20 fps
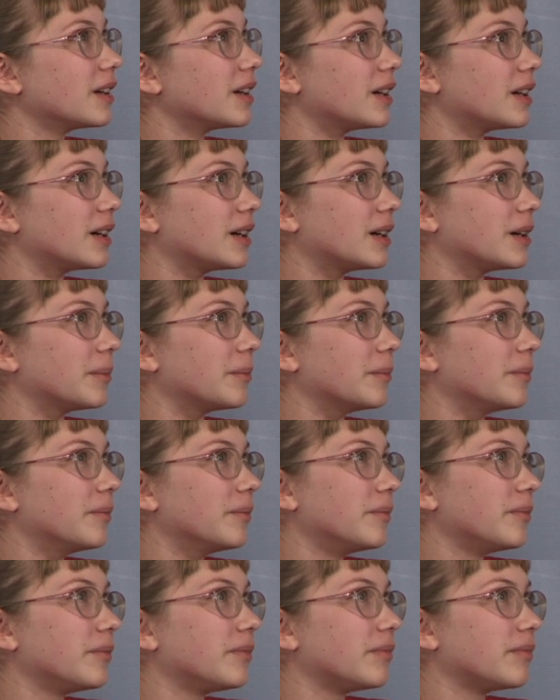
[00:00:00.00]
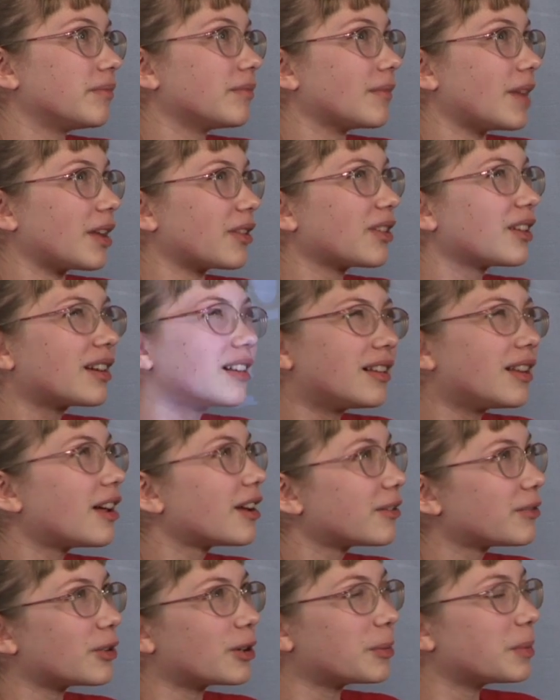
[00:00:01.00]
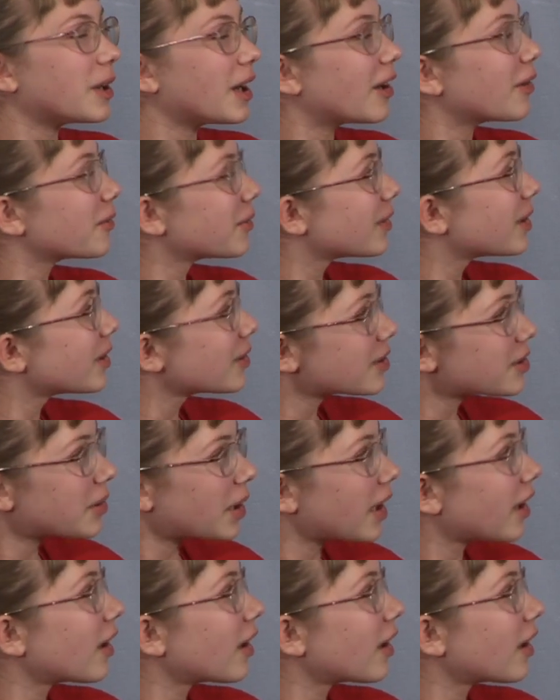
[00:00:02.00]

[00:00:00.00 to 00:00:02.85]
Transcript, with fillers: um, I think a lot of Urban Outfitters right